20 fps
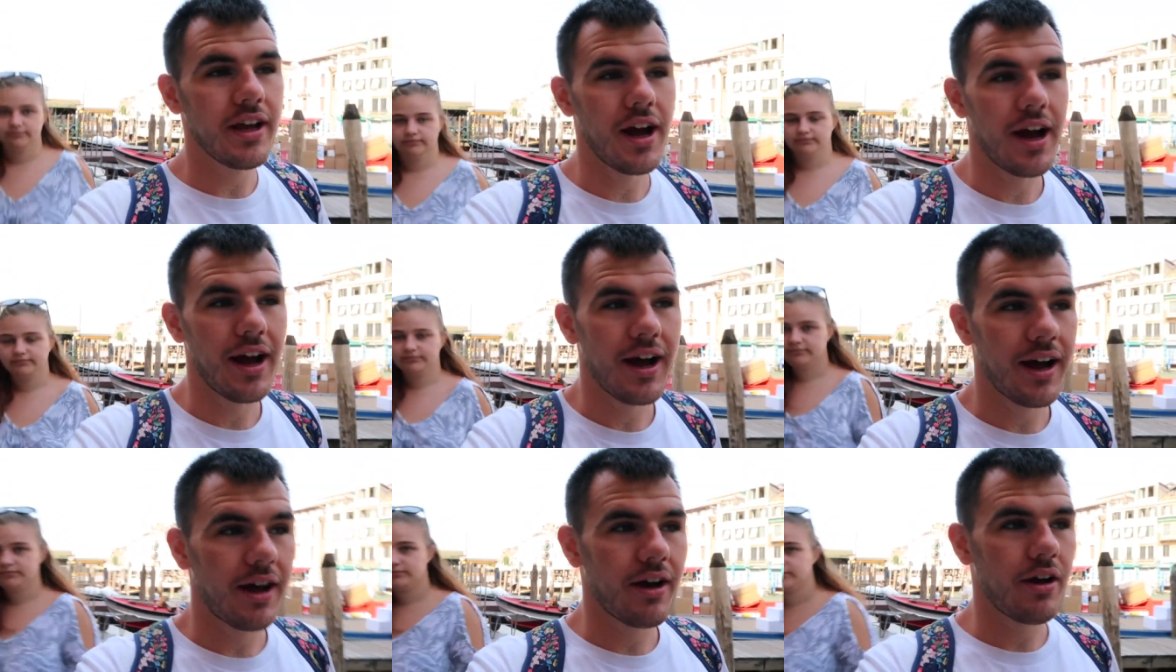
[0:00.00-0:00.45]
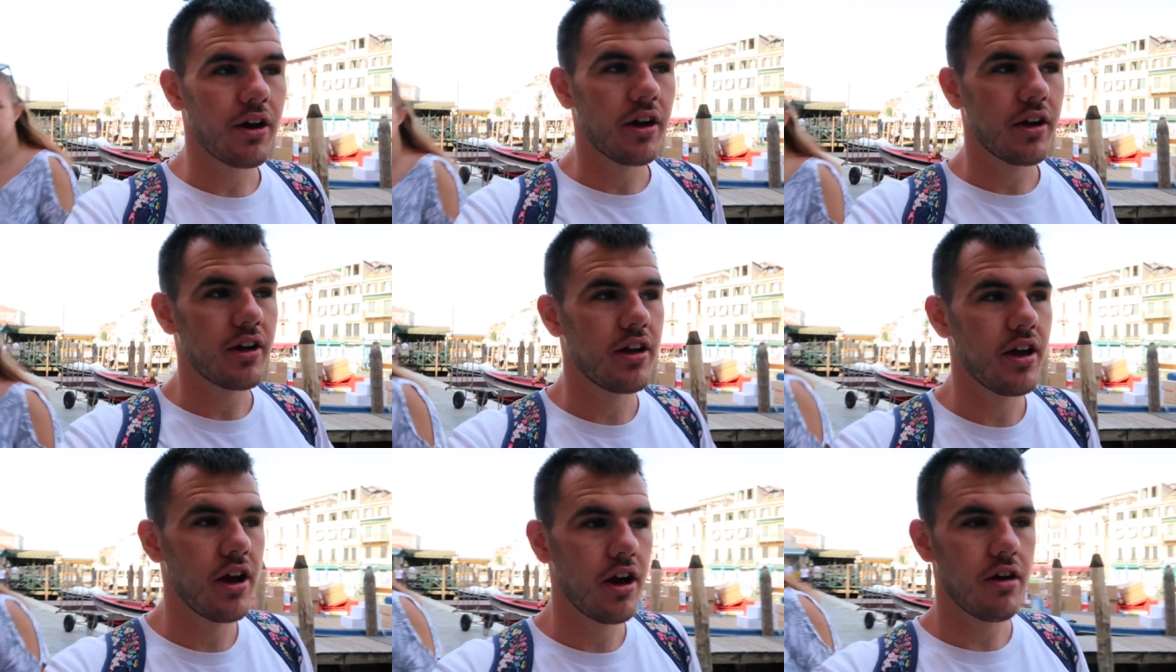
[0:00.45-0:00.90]
are
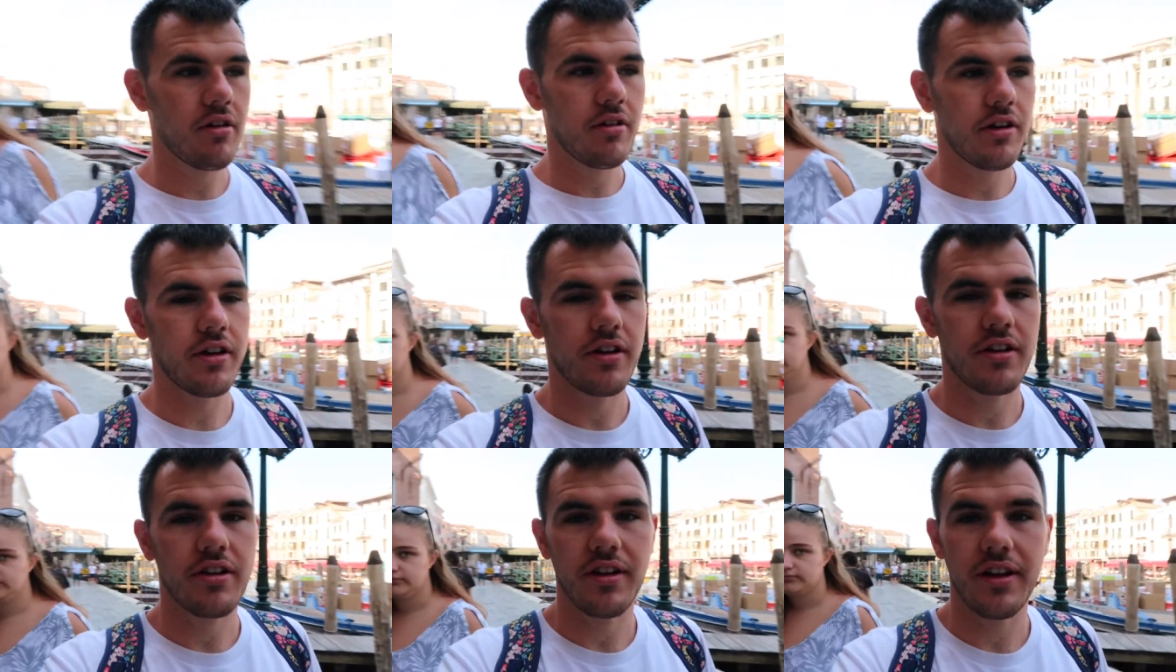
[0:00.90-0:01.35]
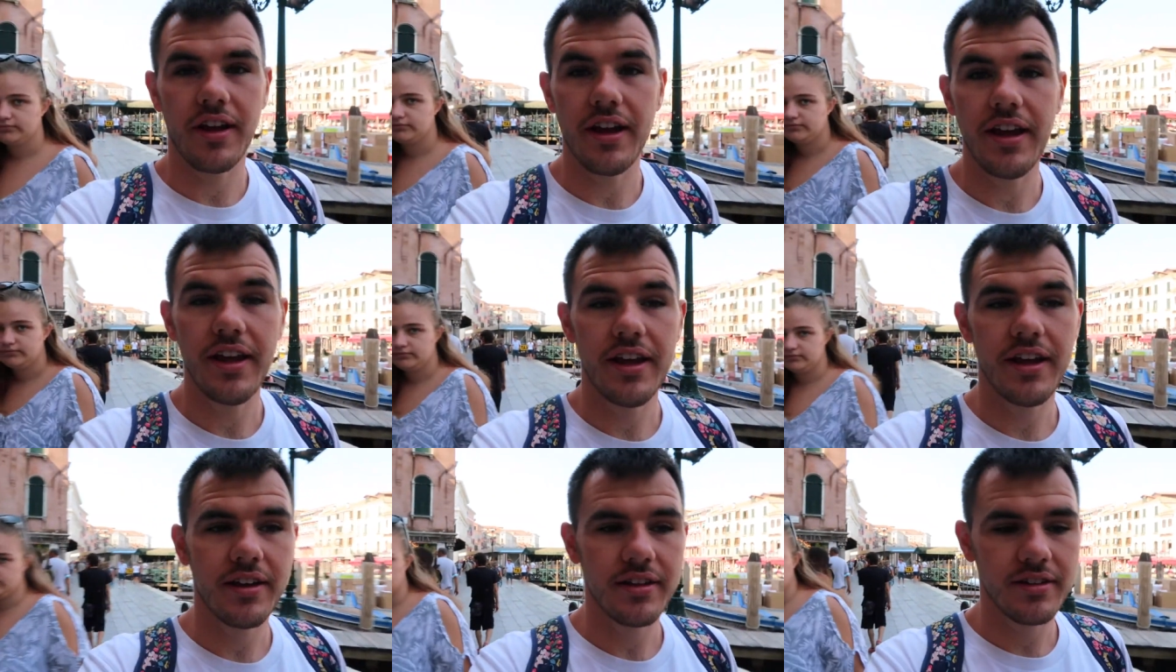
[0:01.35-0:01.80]

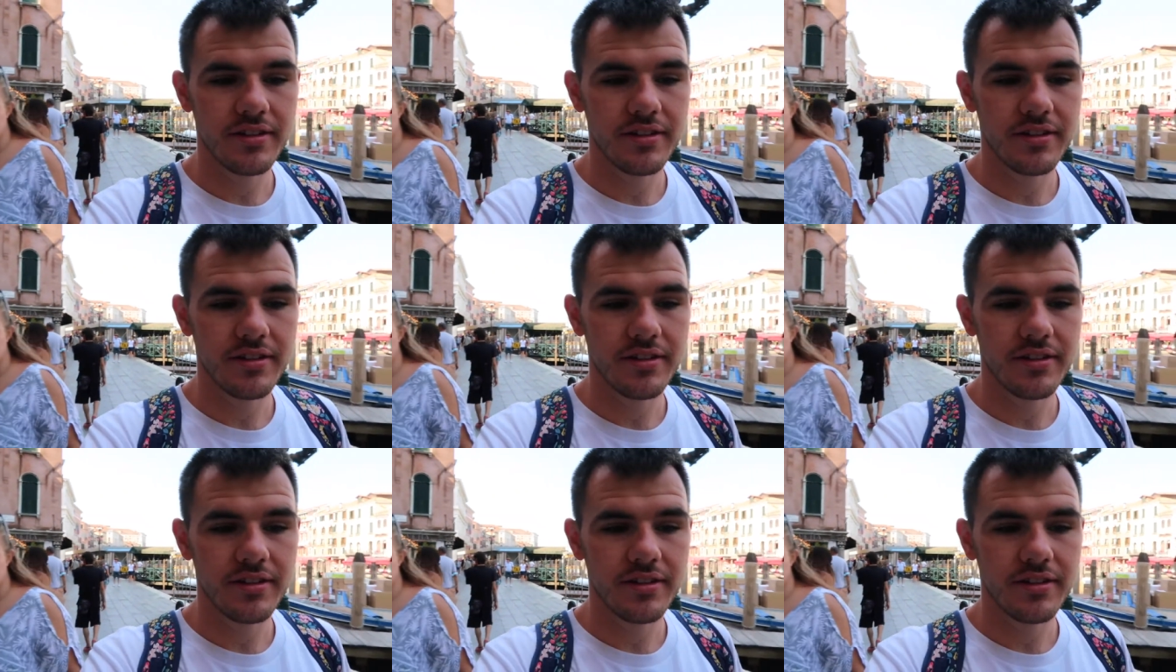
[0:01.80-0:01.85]
currently